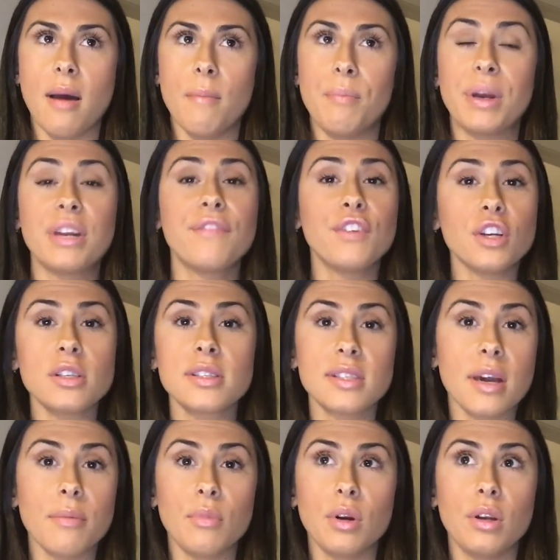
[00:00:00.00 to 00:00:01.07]
But if you're
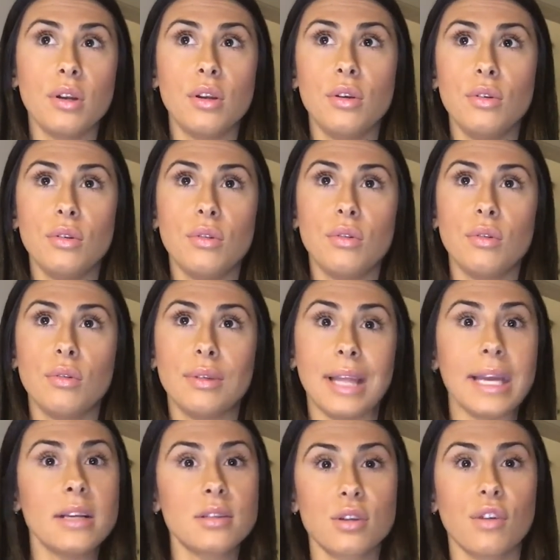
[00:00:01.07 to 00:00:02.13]
someone who
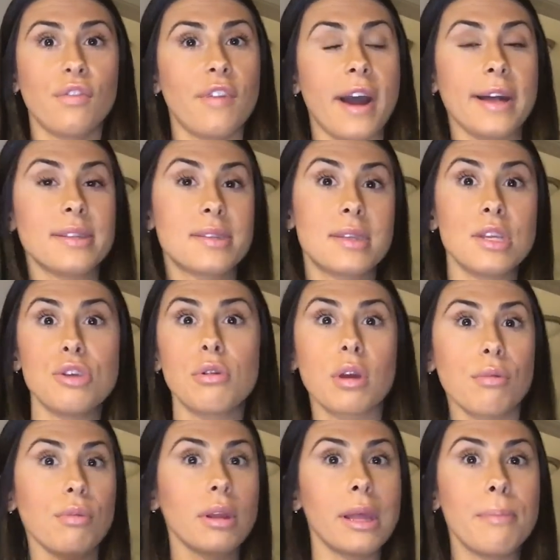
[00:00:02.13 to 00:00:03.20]
likes your fats, then you can
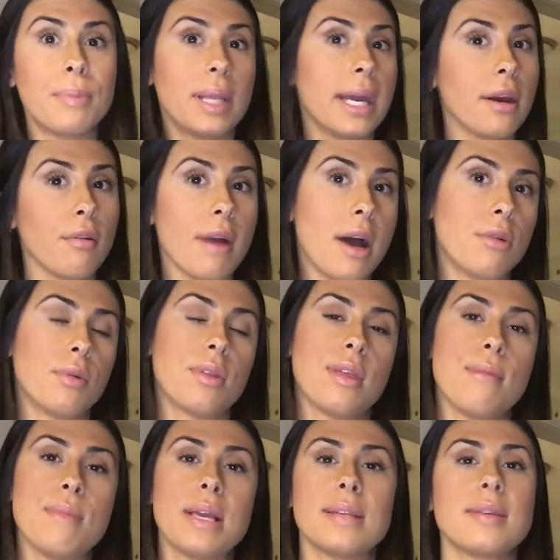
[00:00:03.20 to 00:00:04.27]
really play around with
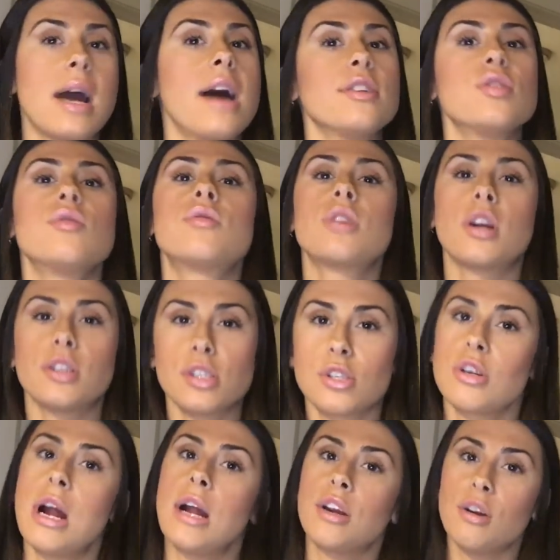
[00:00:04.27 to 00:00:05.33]
it, because as you start to
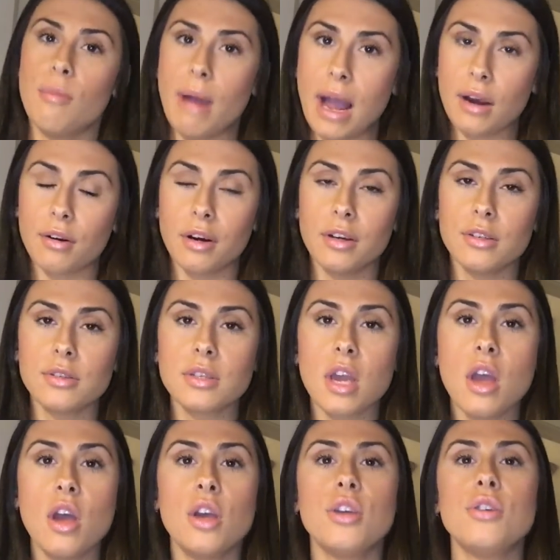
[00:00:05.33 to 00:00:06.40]
track your macros,
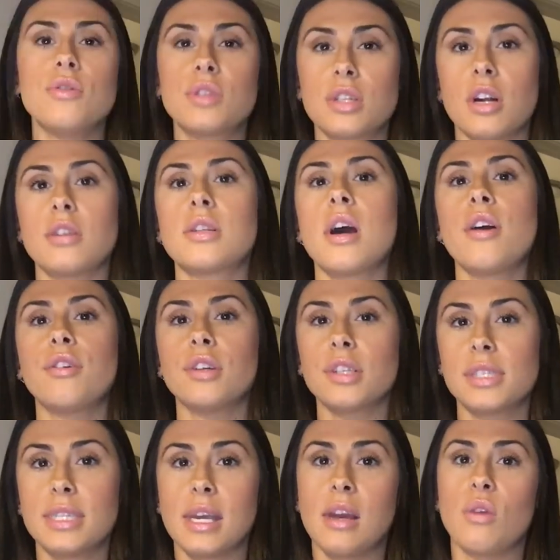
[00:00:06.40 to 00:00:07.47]
you start to
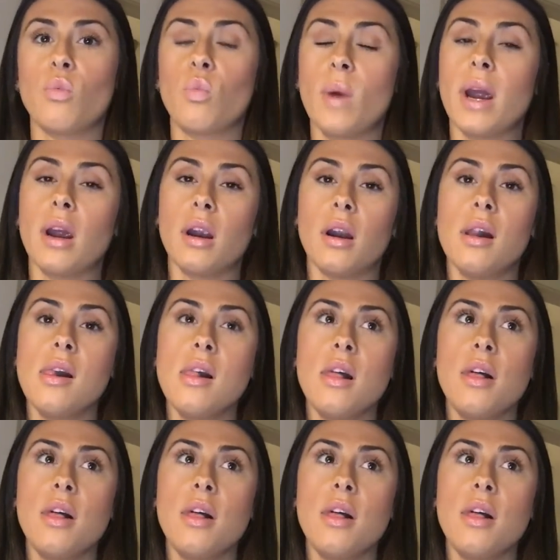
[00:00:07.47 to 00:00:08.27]
understand where